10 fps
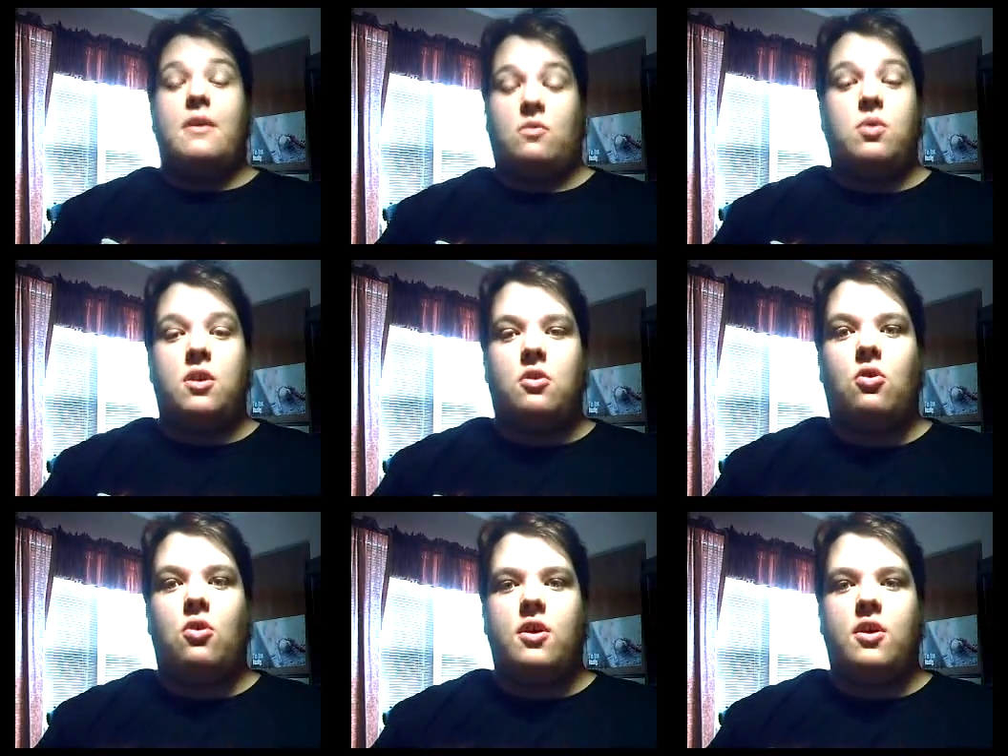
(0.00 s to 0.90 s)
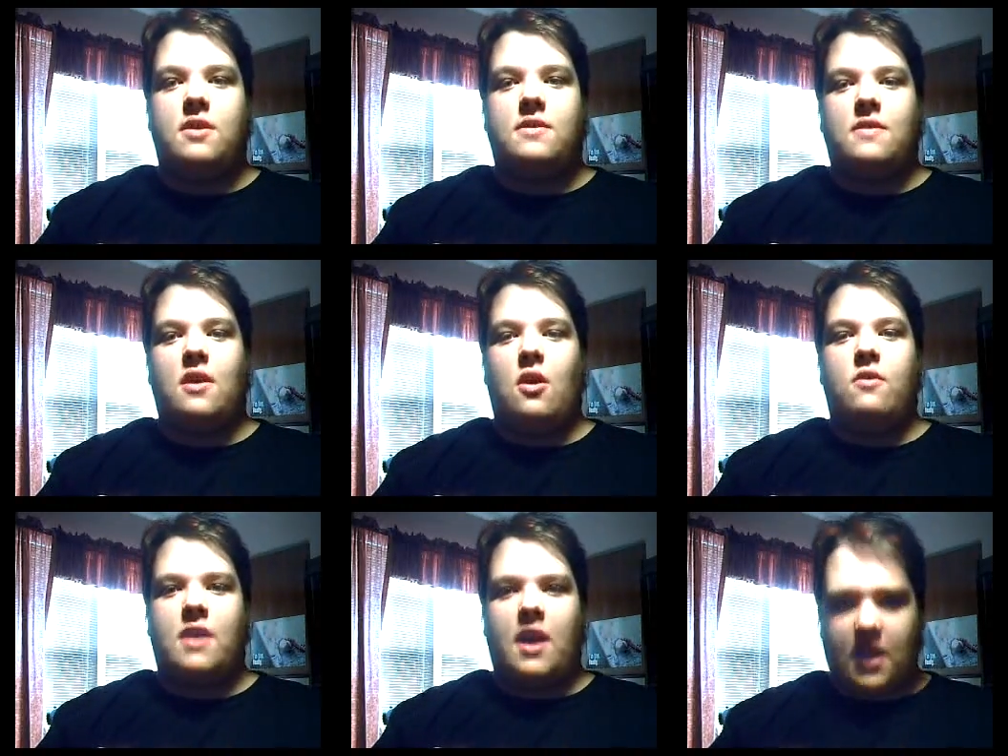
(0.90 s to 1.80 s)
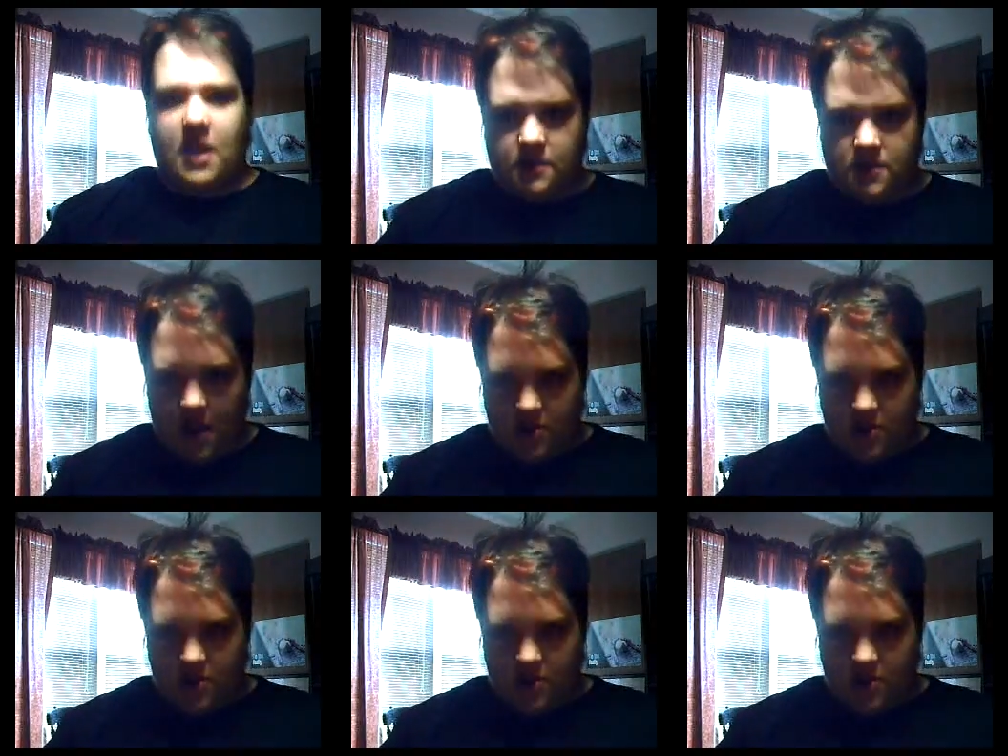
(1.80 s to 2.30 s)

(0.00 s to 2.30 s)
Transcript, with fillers: But it's really cool. You get to see Ozai, and